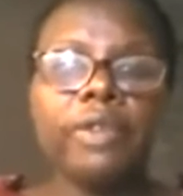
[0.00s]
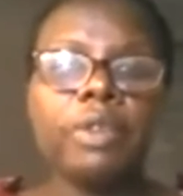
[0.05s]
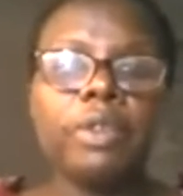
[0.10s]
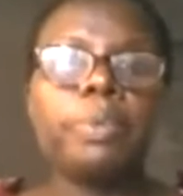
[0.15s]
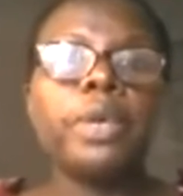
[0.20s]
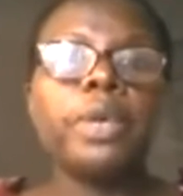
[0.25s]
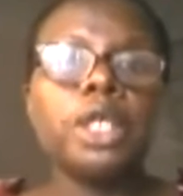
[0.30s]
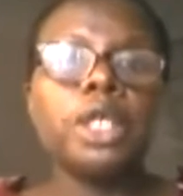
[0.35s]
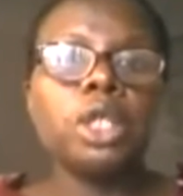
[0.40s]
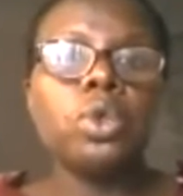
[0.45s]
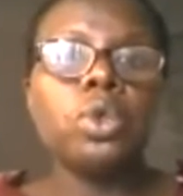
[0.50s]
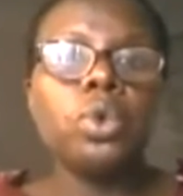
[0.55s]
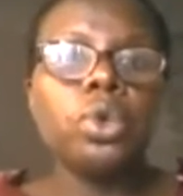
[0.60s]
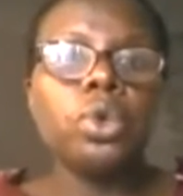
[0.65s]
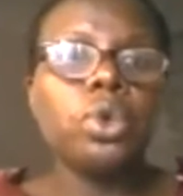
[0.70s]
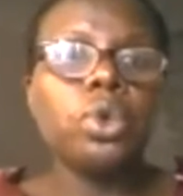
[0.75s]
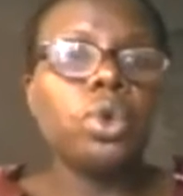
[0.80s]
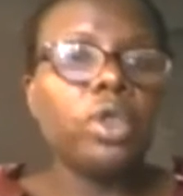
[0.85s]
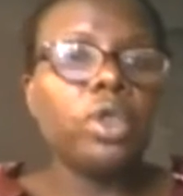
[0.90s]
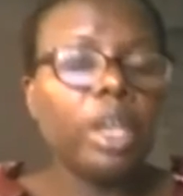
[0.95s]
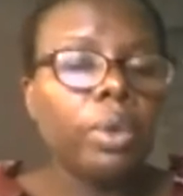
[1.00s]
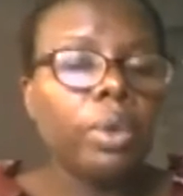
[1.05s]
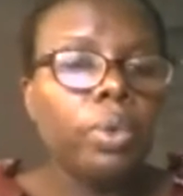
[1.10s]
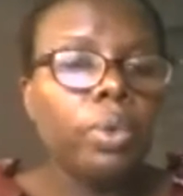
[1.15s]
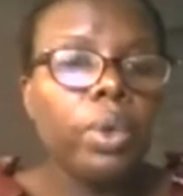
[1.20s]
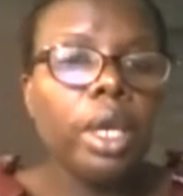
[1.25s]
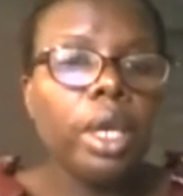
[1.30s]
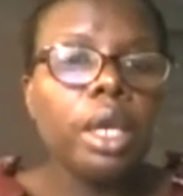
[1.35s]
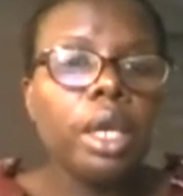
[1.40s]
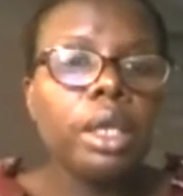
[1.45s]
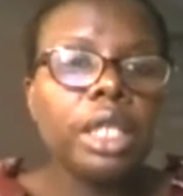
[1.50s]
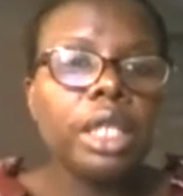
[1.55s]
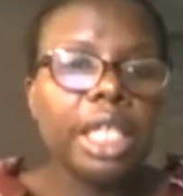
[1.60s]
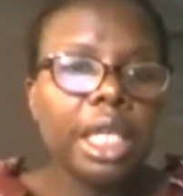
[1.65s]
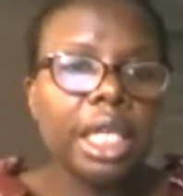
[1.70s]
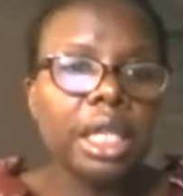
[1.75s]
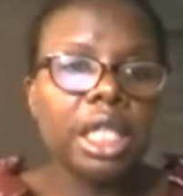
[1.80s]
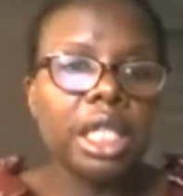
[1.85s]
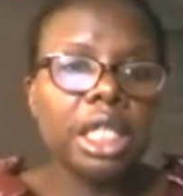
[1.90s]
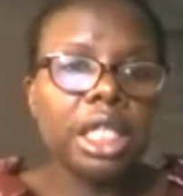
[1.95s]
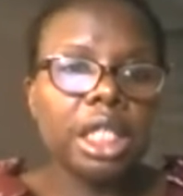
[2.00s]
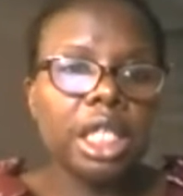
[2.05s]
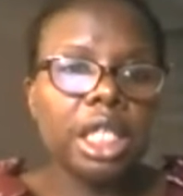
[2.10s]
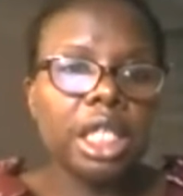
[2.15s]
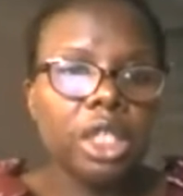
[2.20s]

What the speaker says: the person who you know that will get this